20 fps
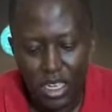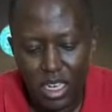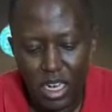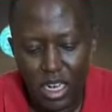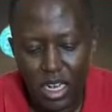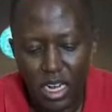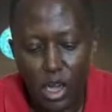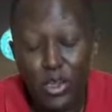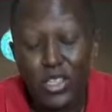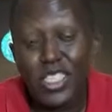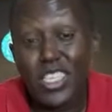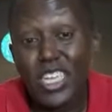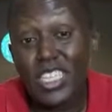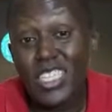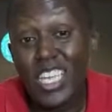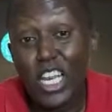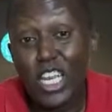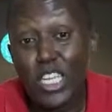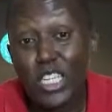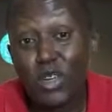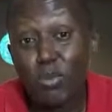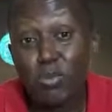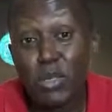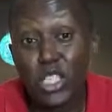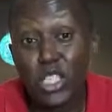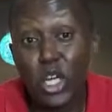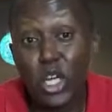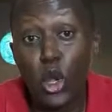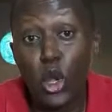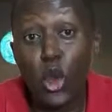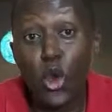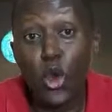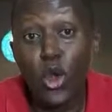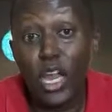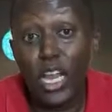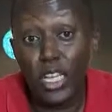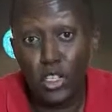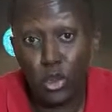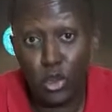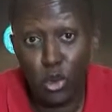And now it takes a little bit
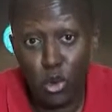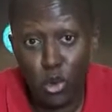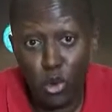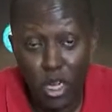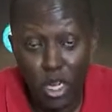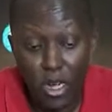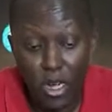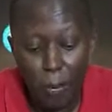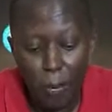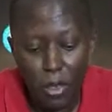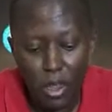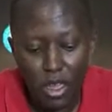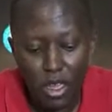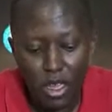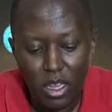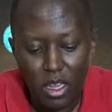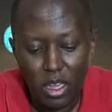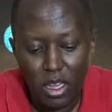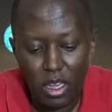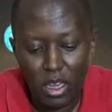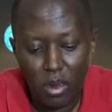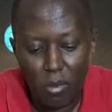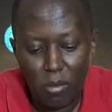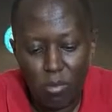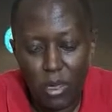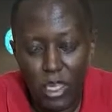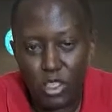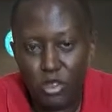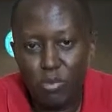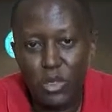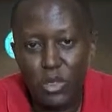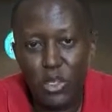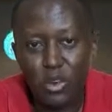longer to cook, but to be